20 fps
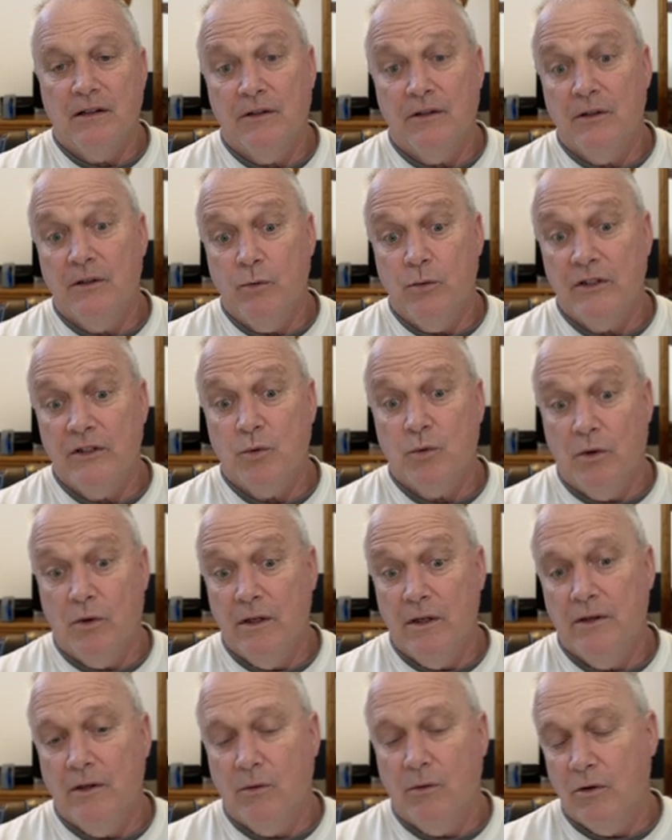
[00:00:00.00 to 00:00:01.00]
you which
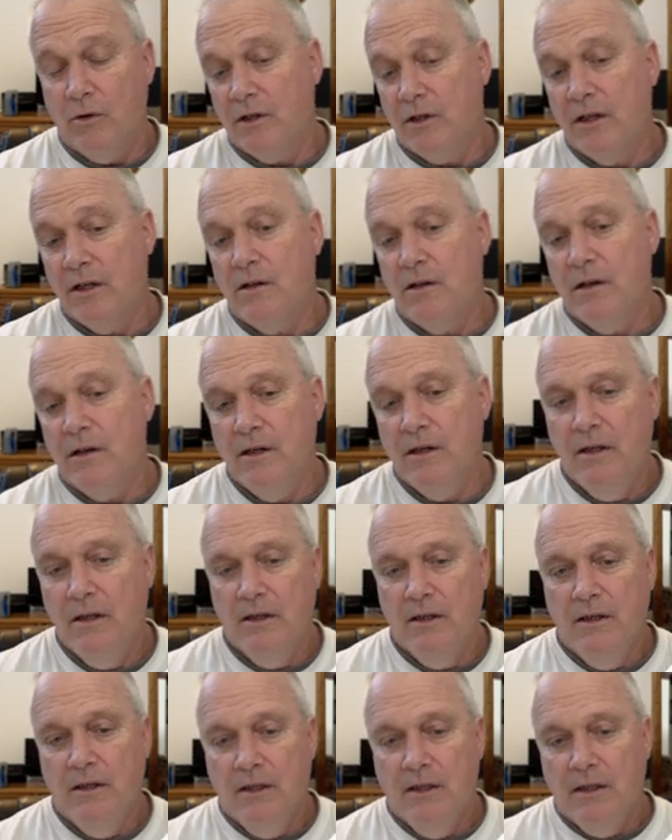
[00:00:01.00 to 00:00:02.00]
one you're working on.
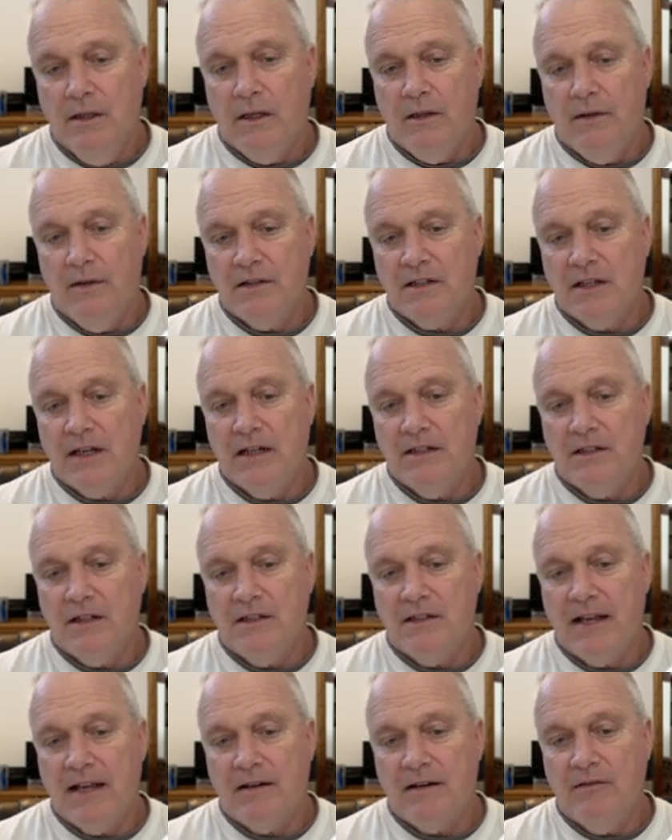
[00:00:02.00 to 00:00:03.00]
In this case,
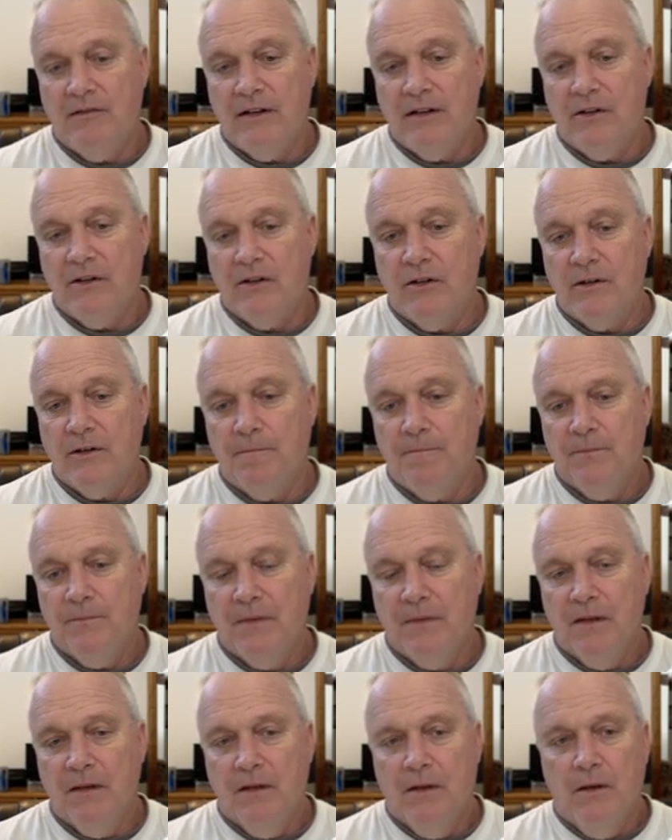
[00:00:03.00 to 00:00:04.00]
it's Add a Vendor.
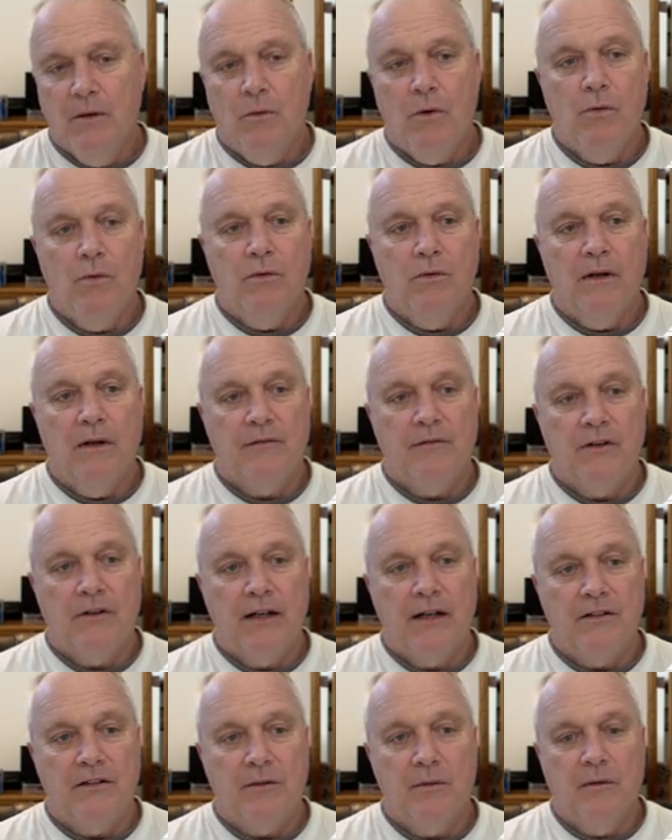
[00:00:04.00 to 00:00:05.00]
Oh, I
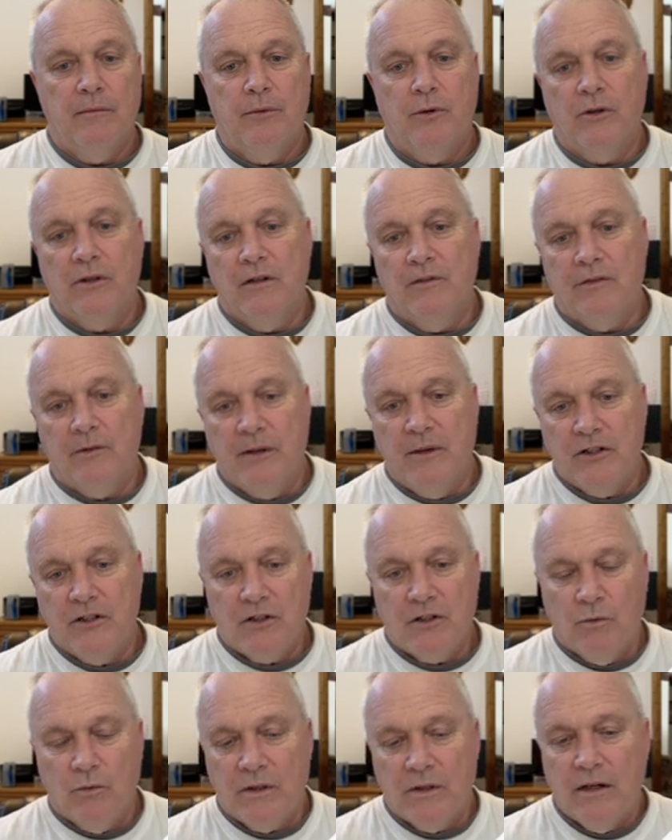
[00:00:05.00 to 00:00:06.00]
forgot some important
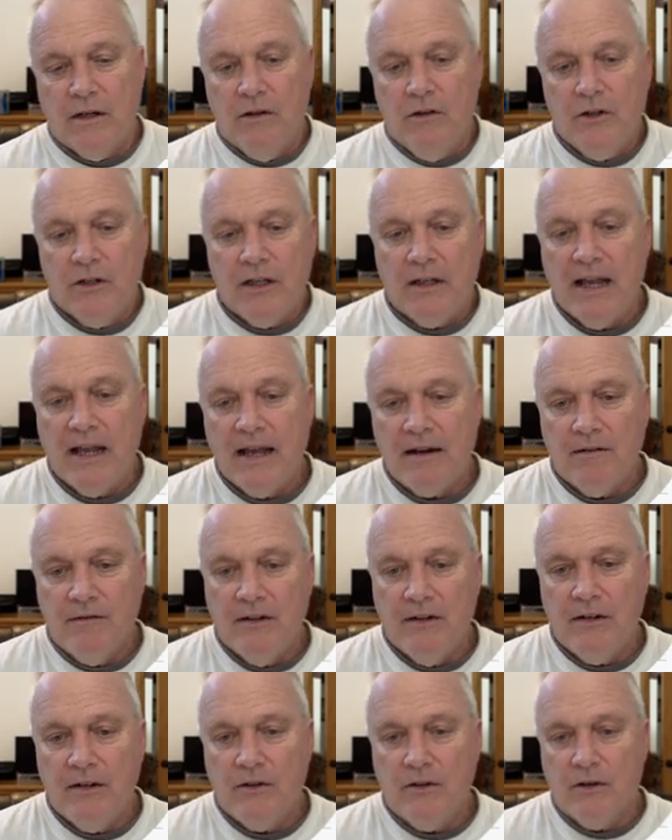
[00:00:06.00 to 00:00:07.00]
information. When I look at Add a
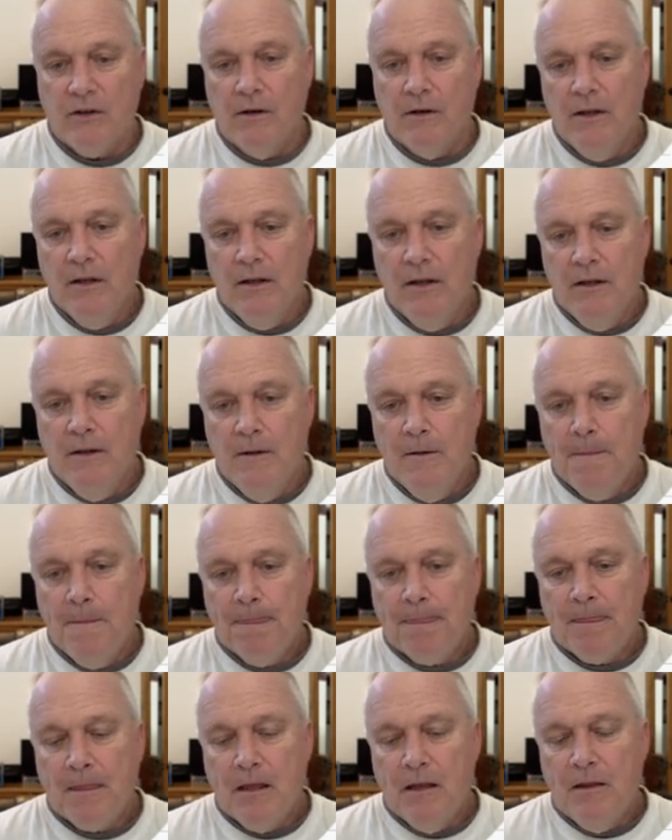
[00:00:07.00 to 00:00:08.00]
Vendor,
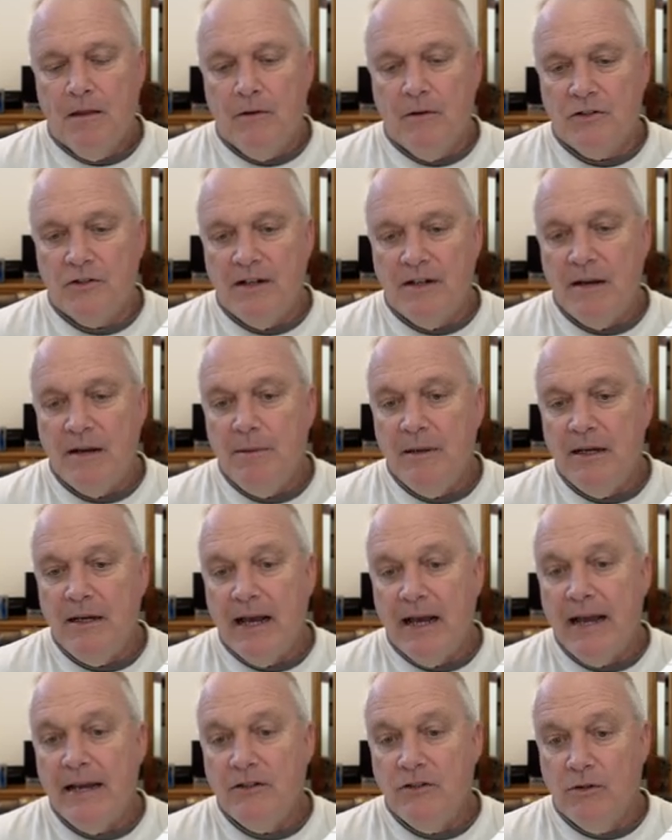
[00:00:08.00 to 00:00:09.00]
there's an
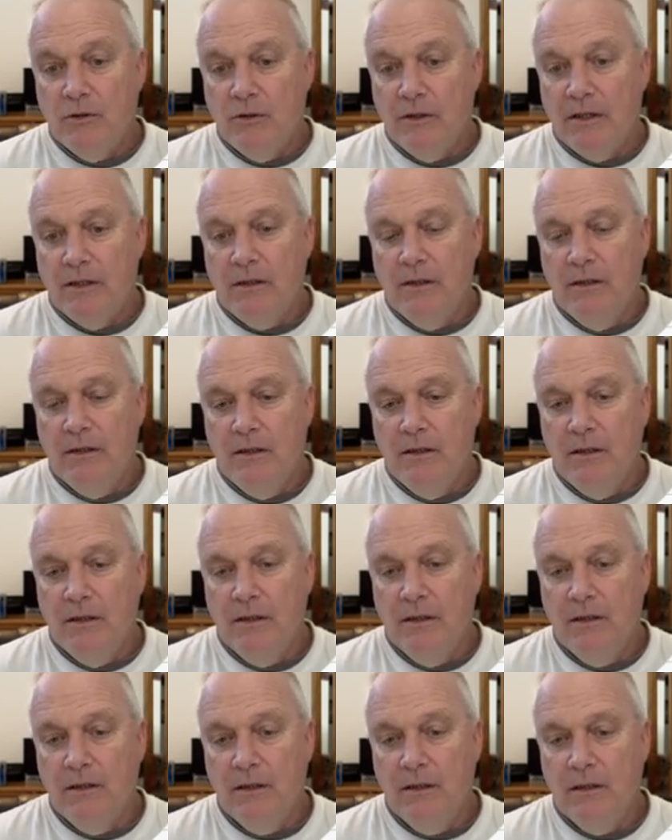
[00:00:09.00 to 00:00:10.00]
API to it,
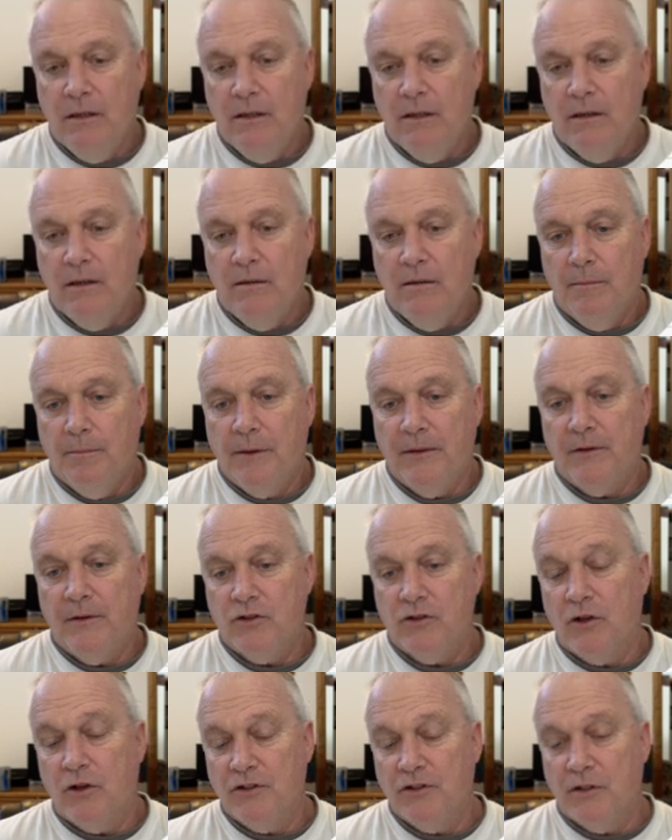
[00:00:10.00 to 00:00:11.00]
but
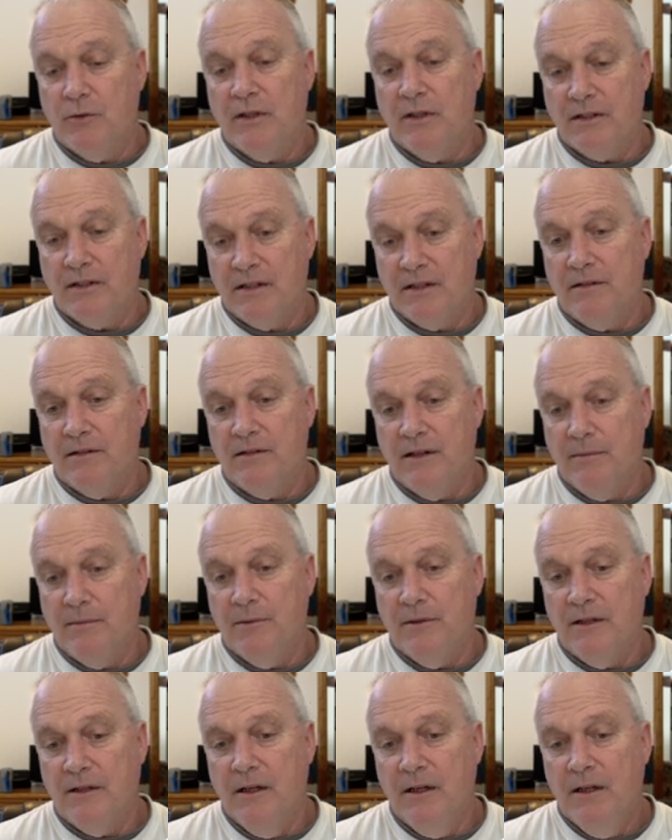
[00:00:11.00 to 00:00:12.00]
there's also an Excel
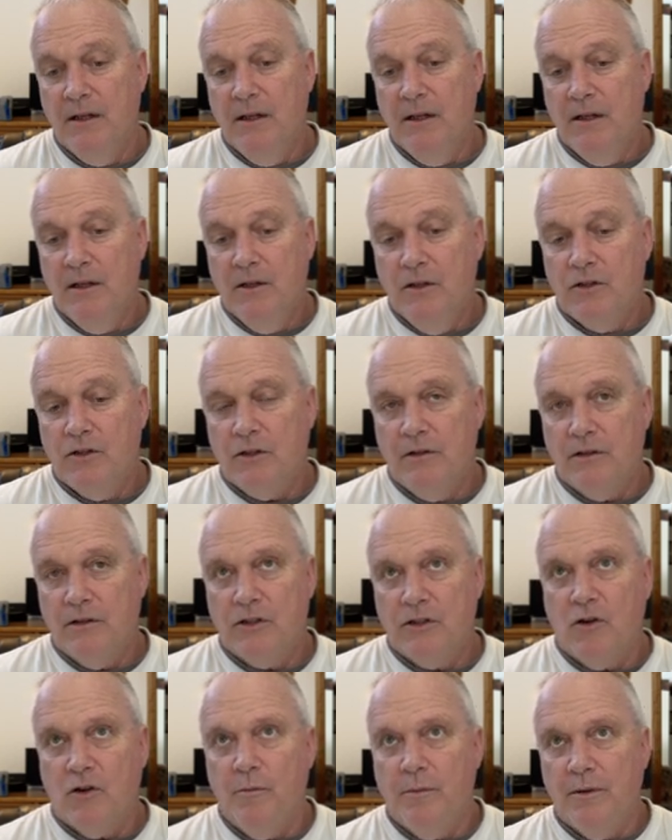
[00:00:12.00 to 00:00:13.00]
template. So the
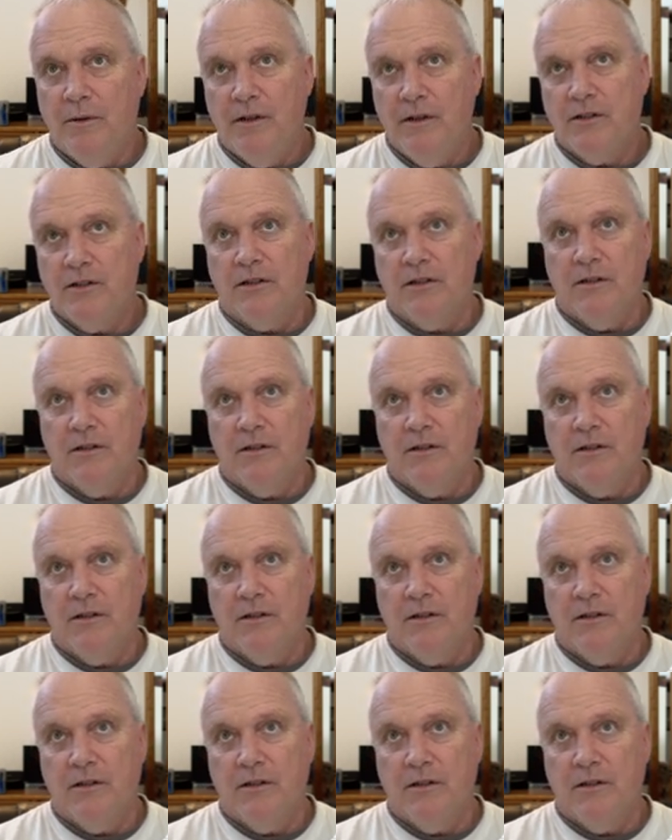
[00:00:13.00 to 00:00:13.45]
scope of this